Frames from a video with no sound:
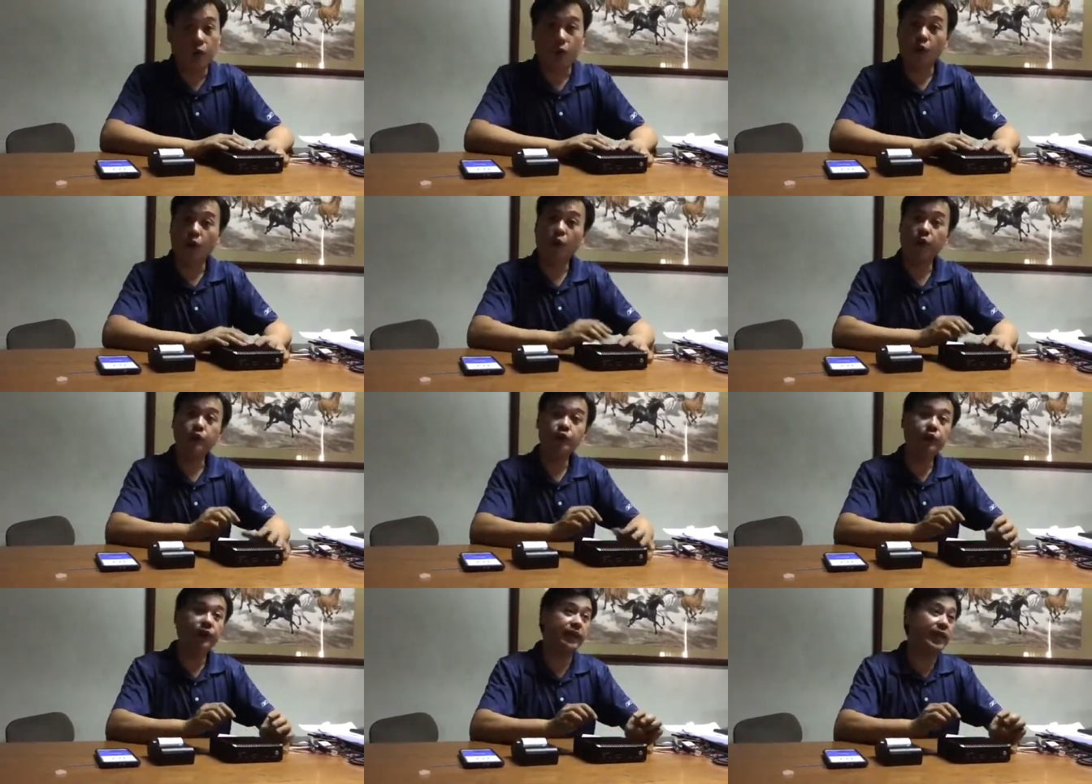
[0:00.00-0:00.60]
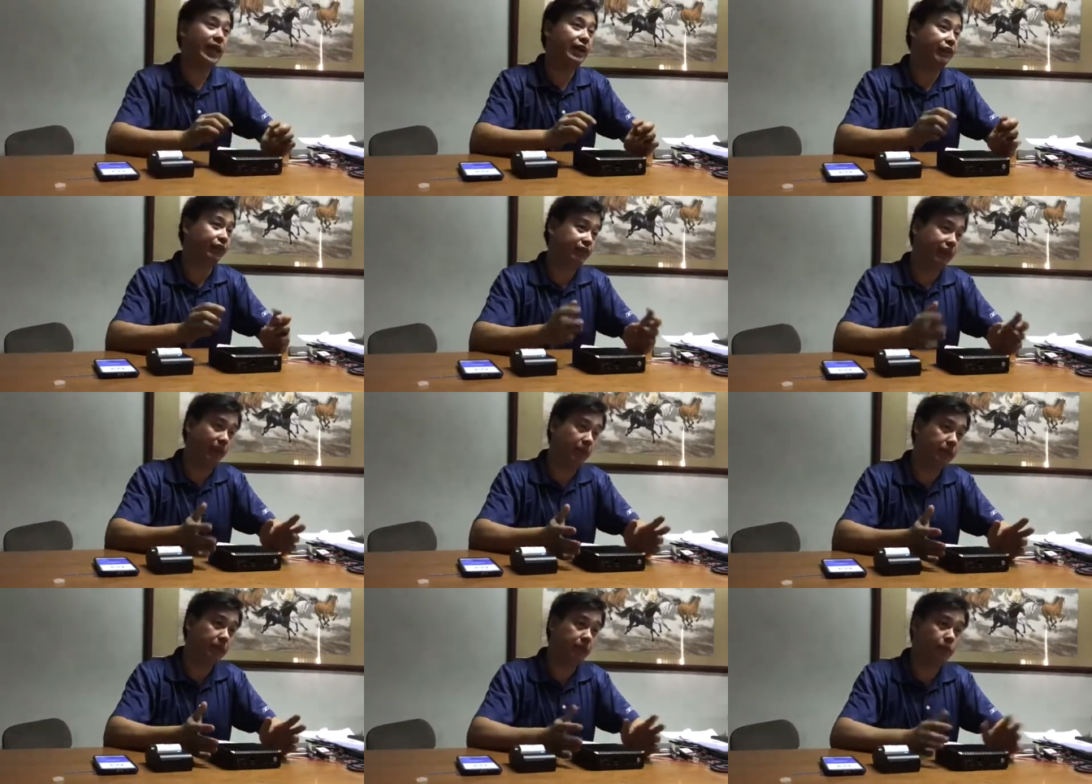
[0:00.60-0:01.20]
or you can have a
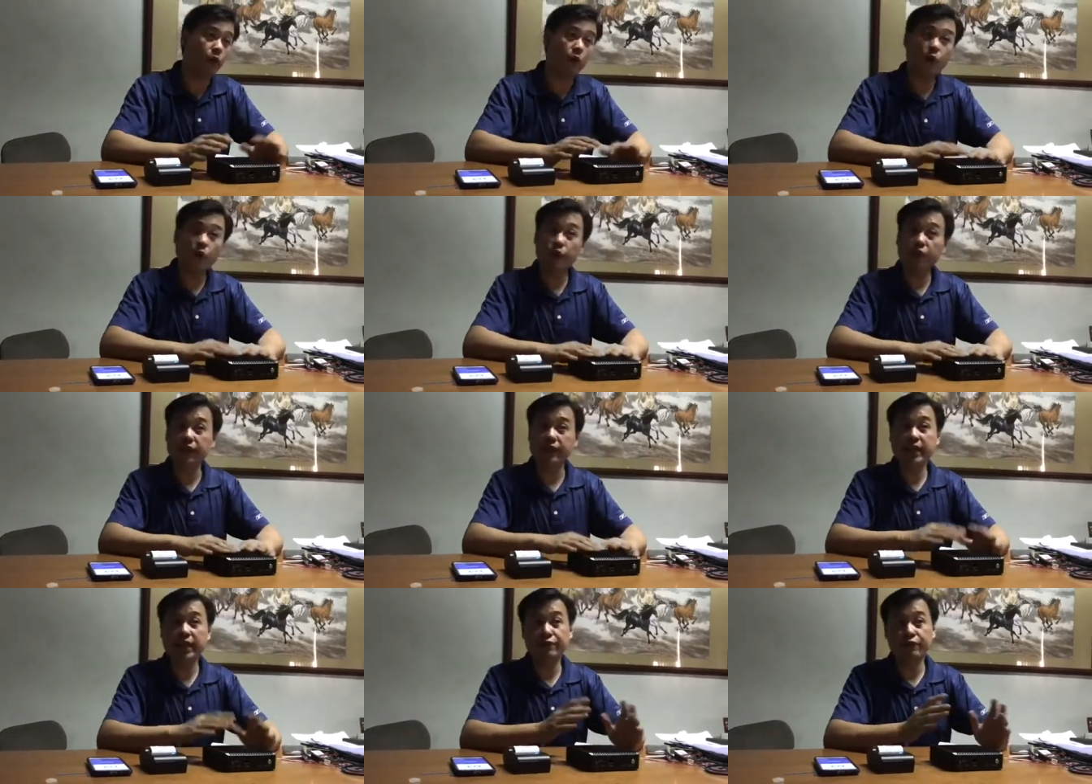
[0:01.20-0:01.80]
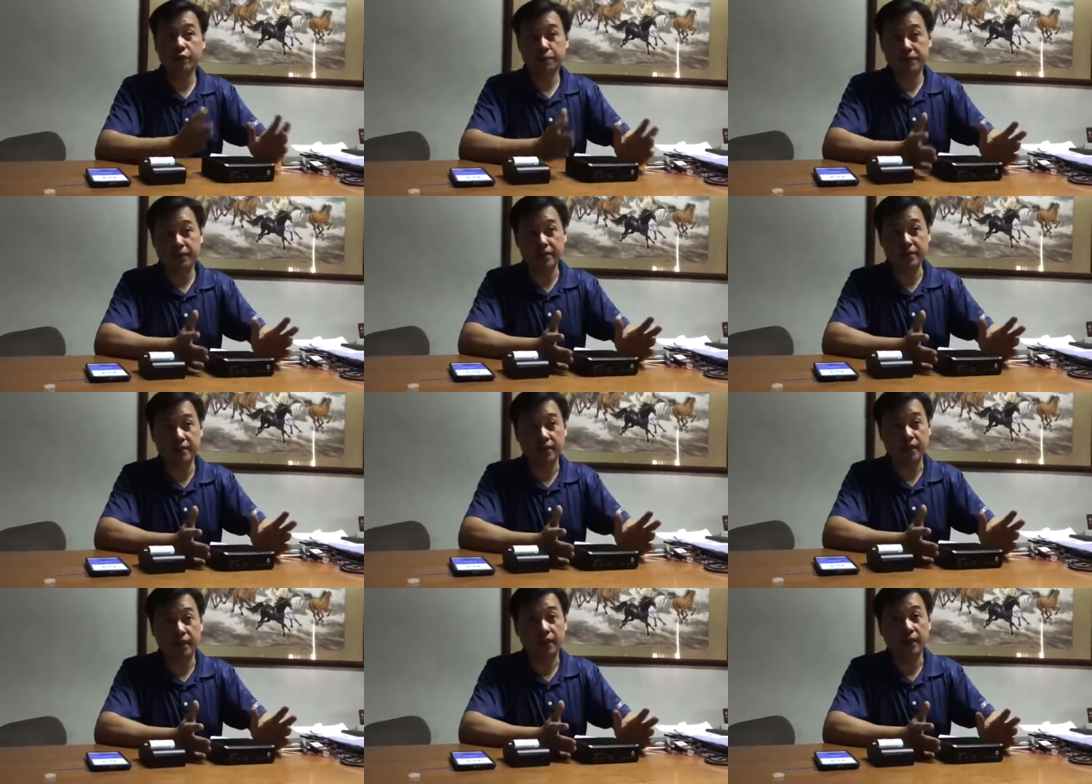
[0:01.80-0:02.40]
tablet, or you can have your
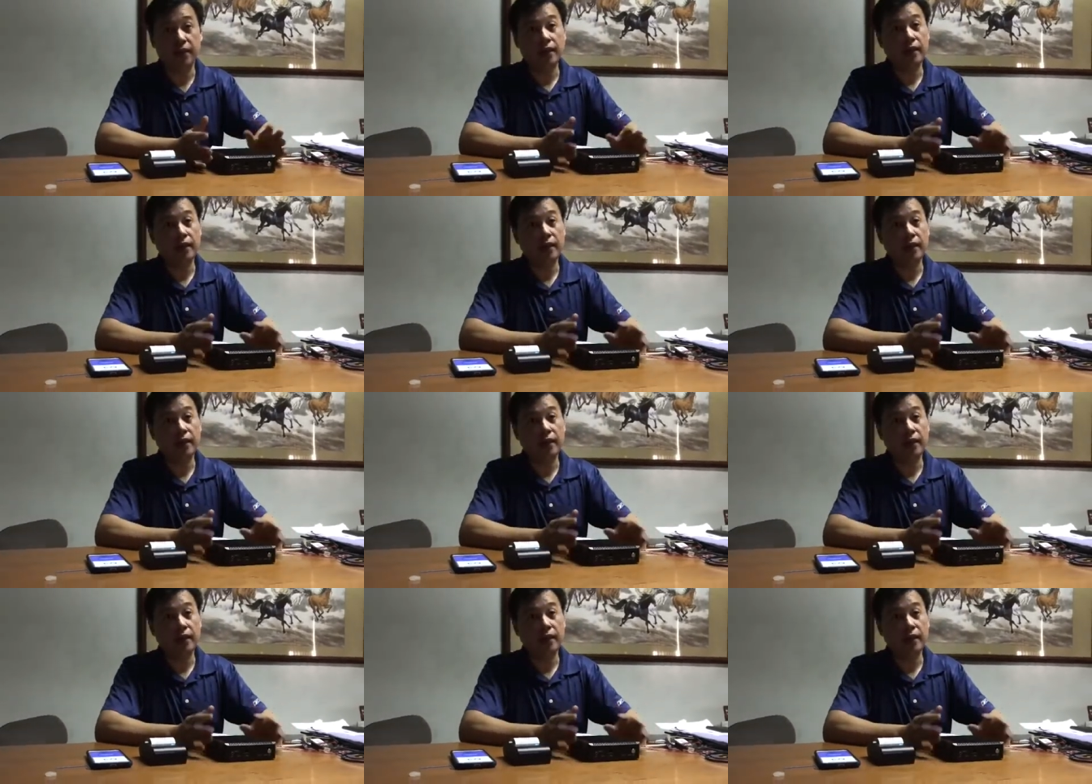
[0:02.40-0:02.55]
PC.